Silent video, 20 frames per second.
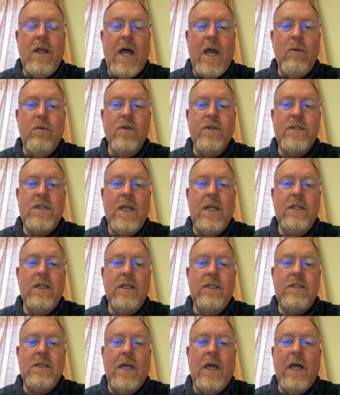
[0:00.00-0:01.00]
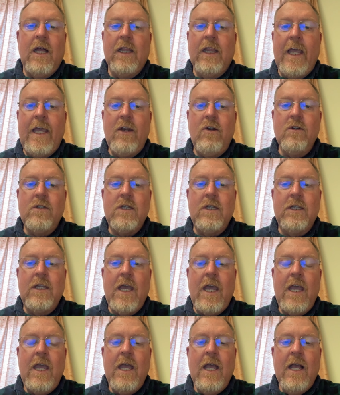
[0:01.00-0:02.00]
I will send it uh, later
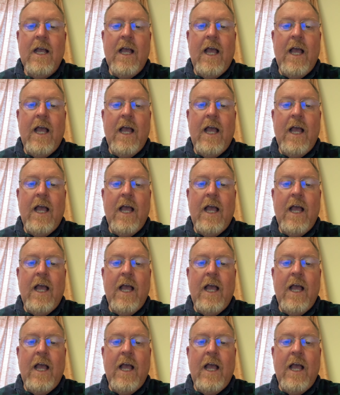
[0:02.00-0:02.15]
today,